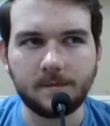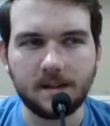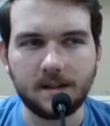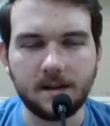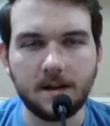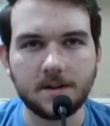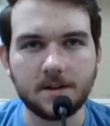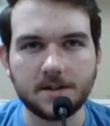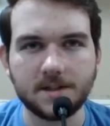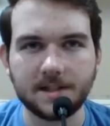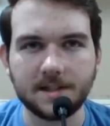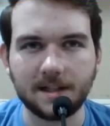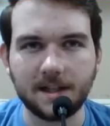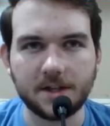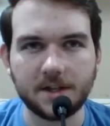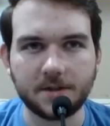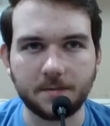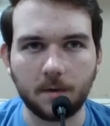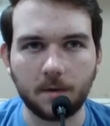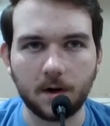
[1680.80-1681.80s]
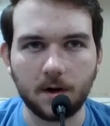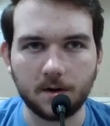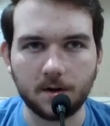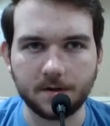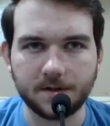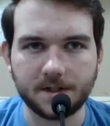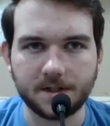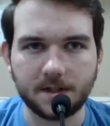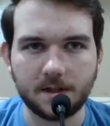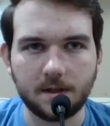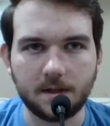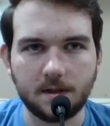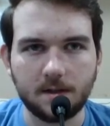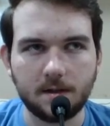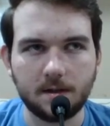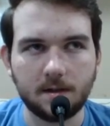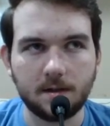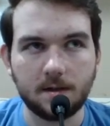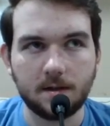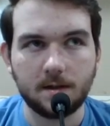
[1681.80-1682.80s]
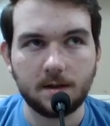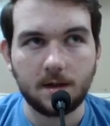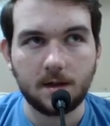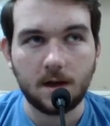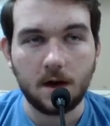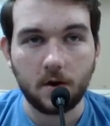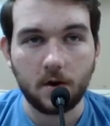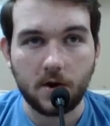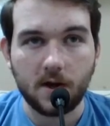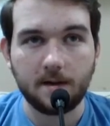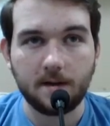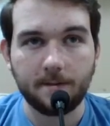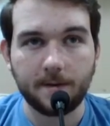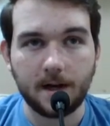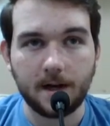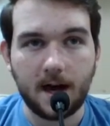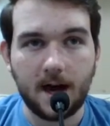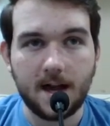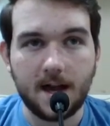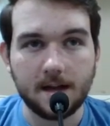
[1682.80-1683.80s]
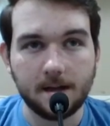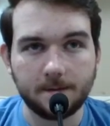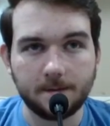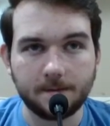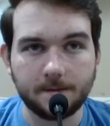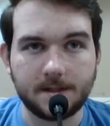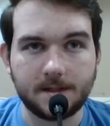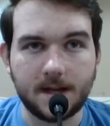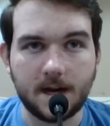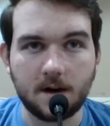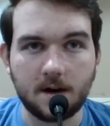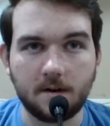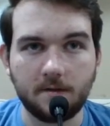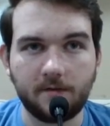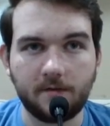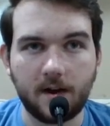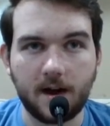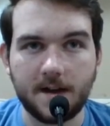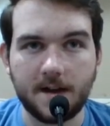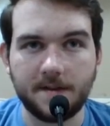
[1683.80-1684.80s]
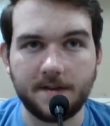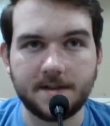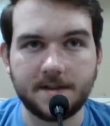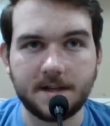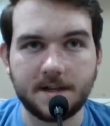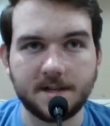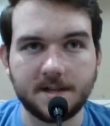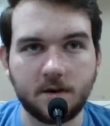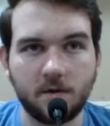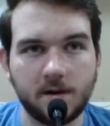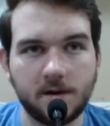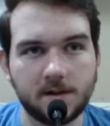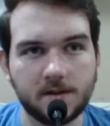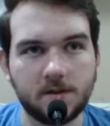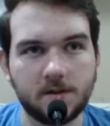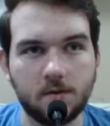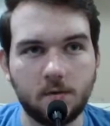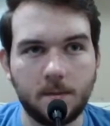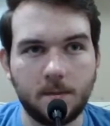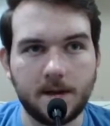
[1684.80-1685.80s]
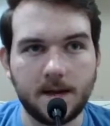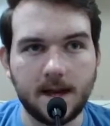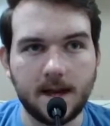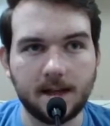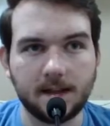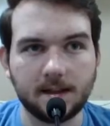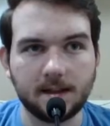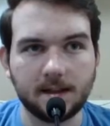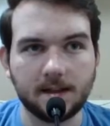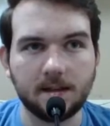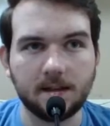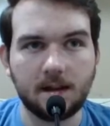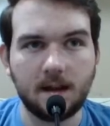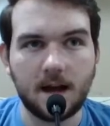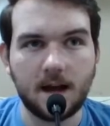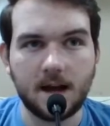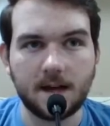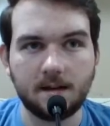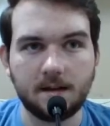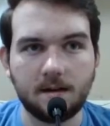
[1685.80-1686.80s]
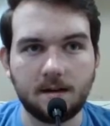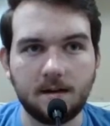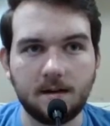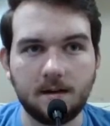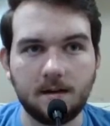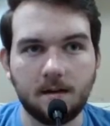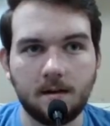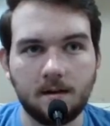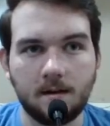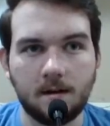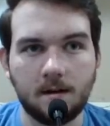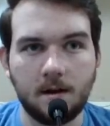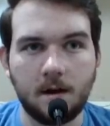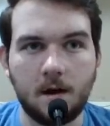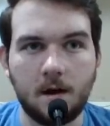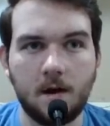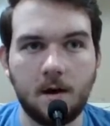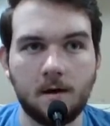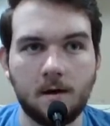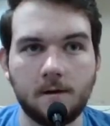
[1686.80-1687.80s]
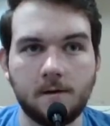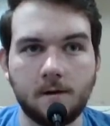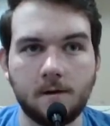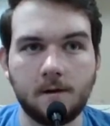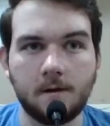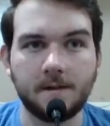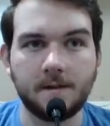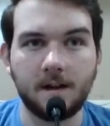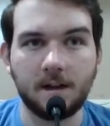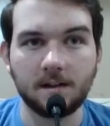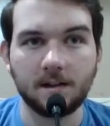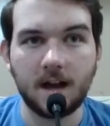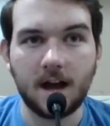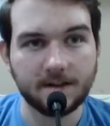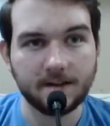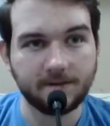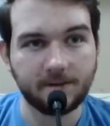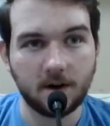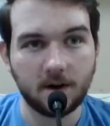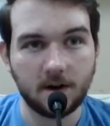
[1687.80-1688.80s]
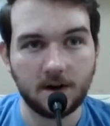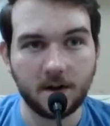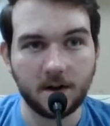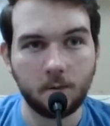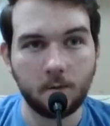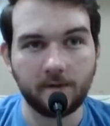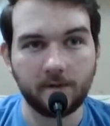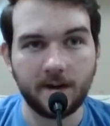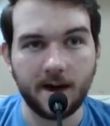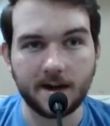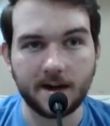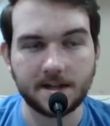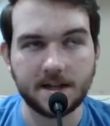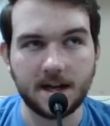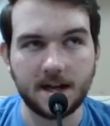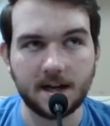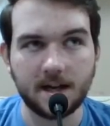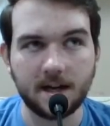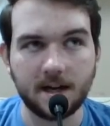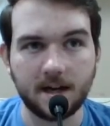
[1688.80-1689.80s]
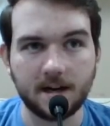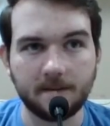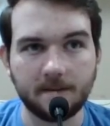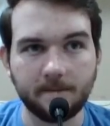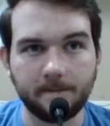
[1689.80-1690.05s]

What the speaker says: They're Sledge Bros. Okay, but I am terrified. This is going to be a lot of hurting we've got to take here.